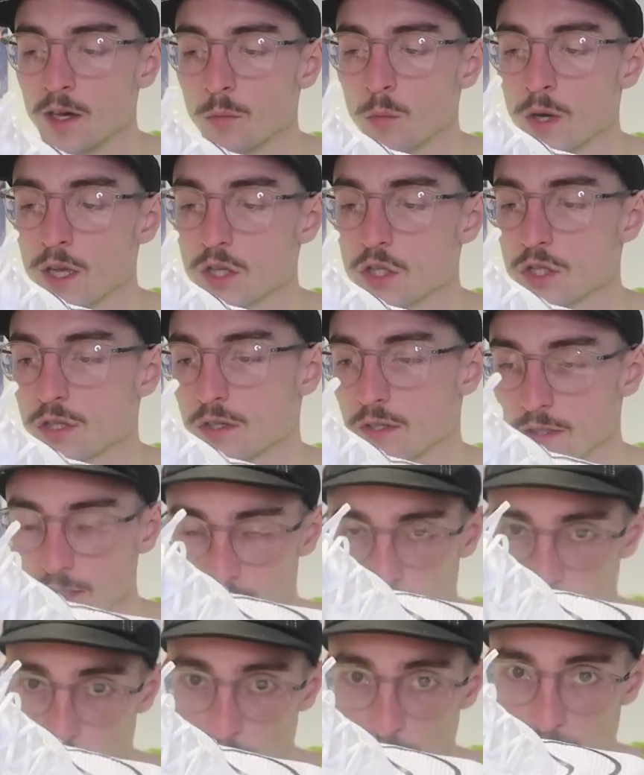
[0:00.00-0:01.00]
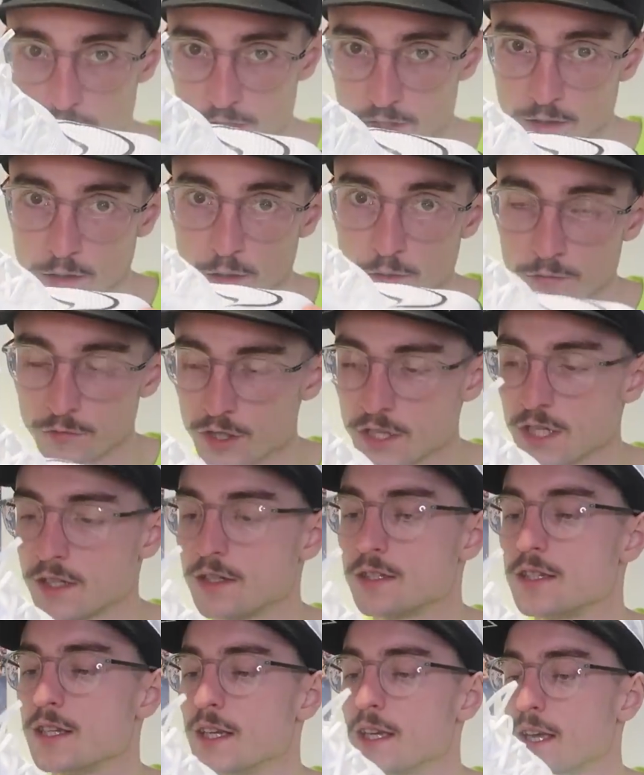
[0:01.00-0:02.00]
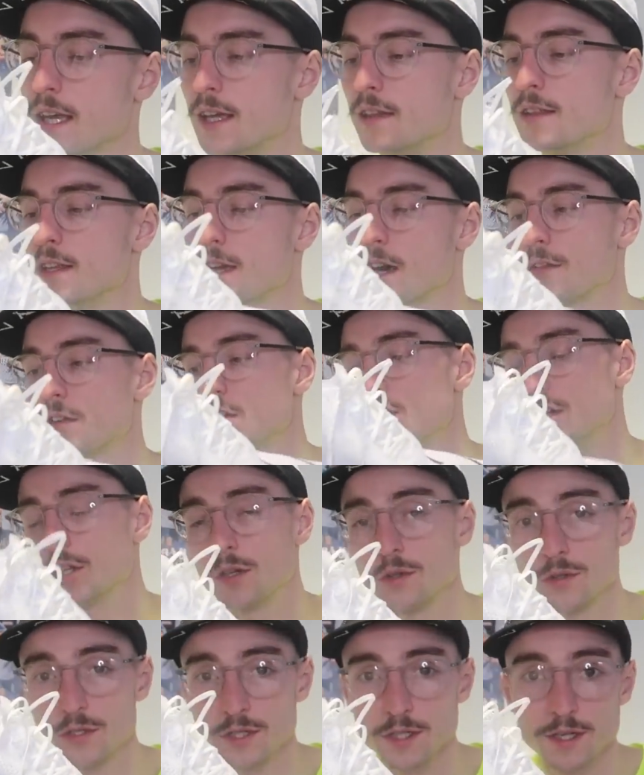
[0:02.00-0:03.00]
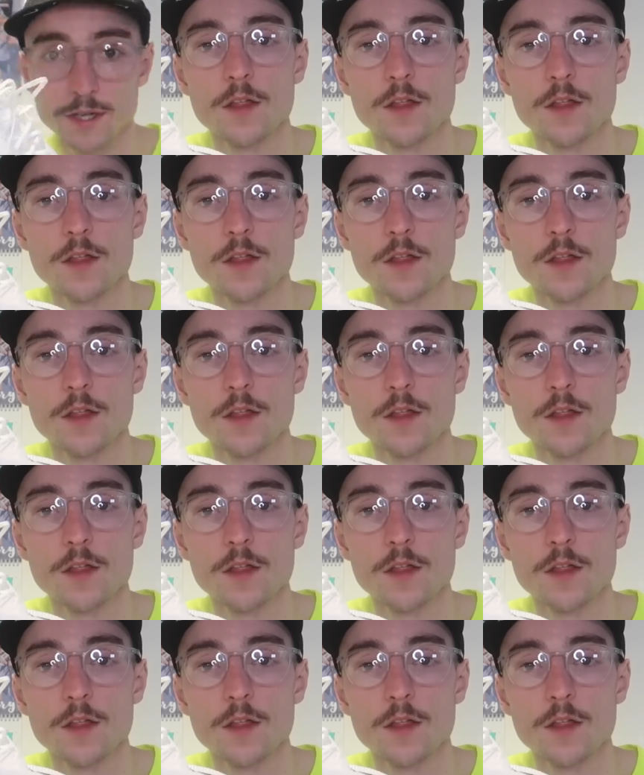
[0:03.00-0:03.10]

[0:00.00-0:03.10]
which yeah, offers a lot of rigidity in the other shoes.